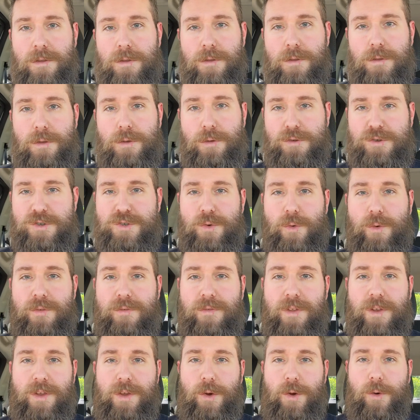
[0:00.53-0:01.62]
Little short
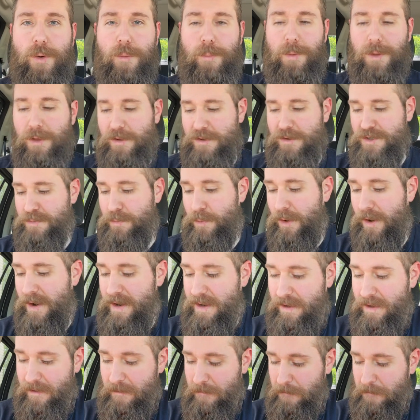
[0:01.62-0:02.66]
video on my lunch break.